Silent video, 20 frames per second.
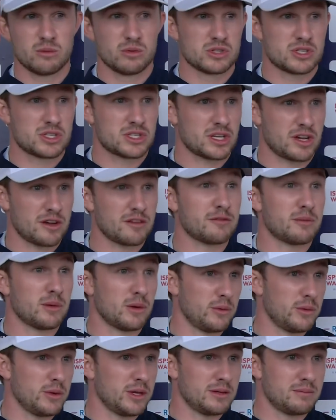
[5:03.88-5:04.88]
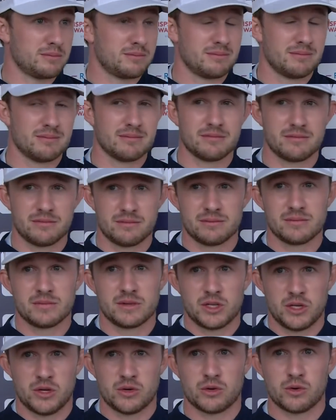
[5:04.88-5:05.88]
was tough, but we,
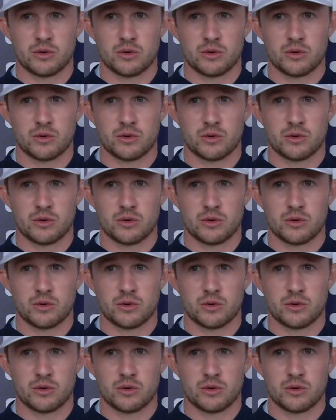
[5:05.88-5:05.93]
you know,